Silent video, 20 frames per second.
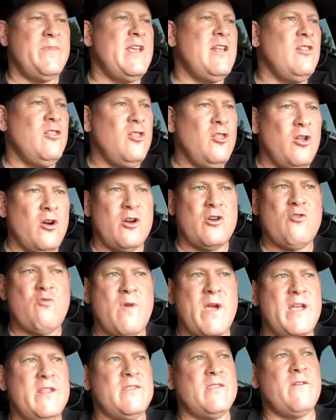They look
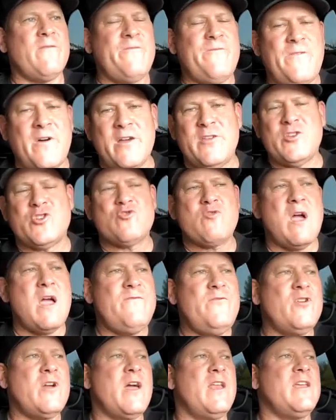great. They're fun to
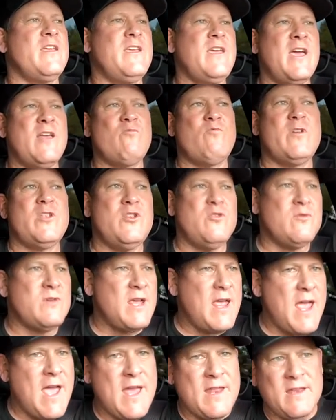drive. You got to get what you
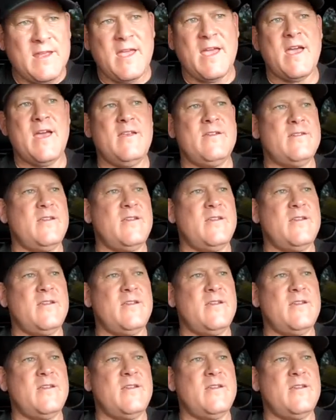can get.